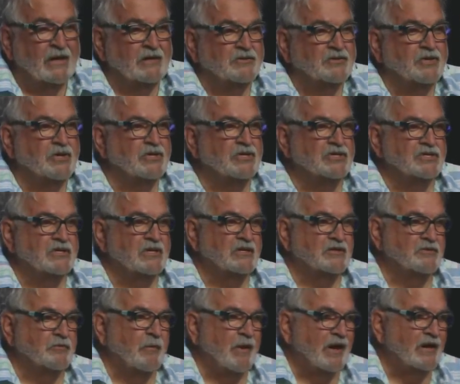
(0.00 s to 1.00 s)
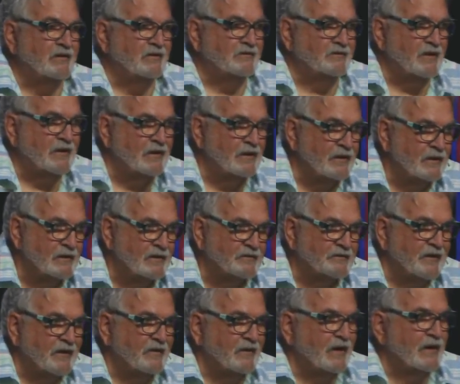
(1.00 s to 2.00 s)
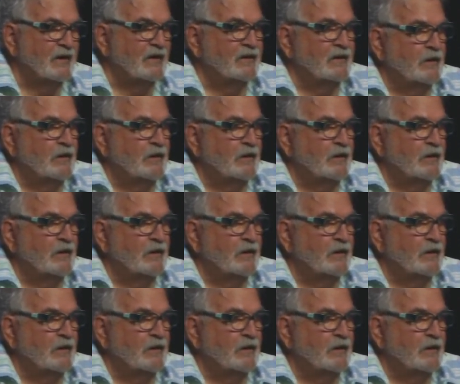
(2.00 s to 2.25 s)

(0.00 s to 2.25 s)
Now, church, this might sound like